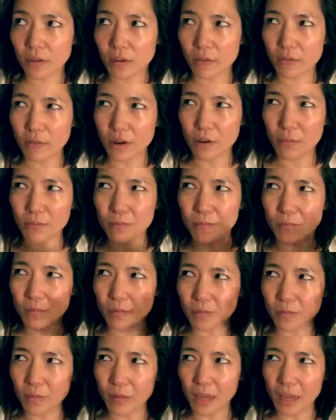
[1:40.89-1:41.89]
from
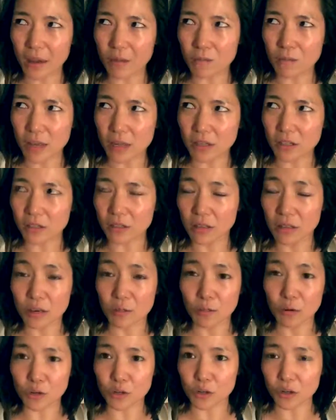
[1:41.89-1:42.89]
like a mental and
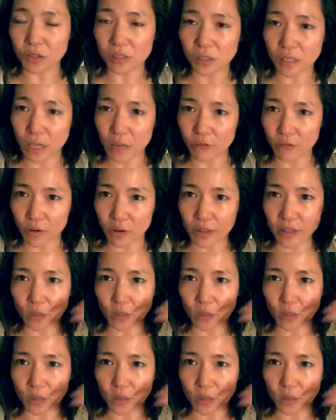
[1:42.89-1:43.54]
emotional slavery,